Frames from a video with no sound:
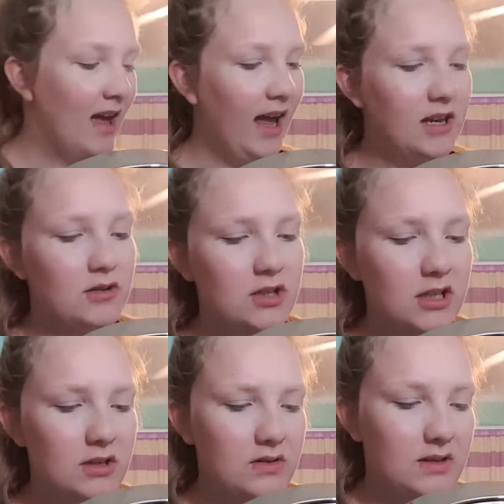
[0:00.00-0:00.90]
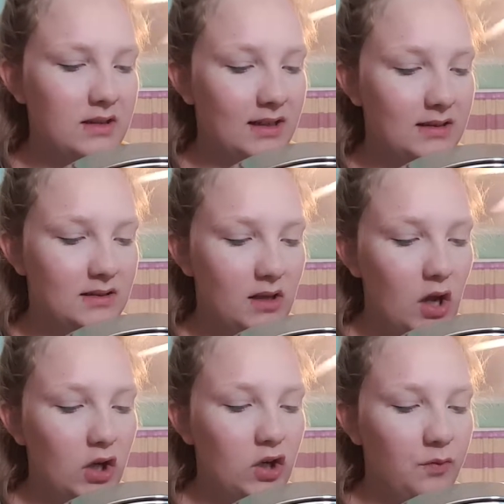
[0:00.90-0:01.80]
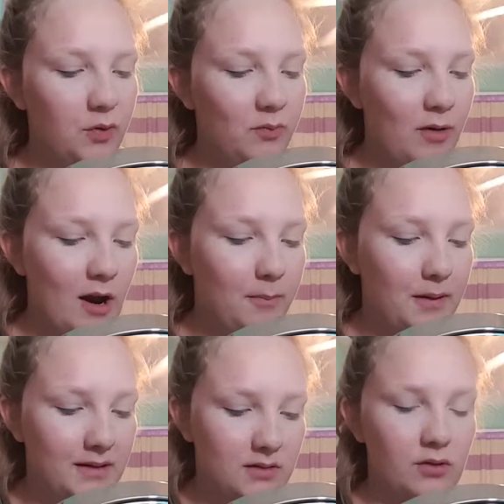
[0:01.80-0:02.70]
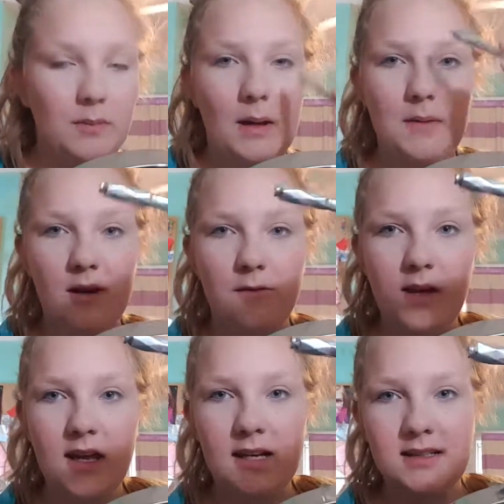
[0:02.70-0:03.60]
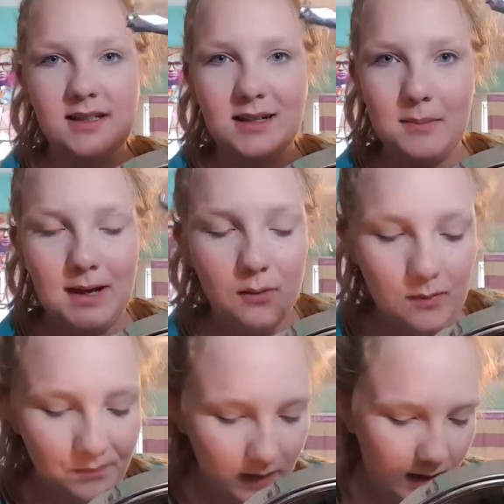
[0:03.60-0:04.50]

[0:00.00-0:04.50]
I usually use this Goof Proof Brow Pencil by Benefit, and it's like a mini one.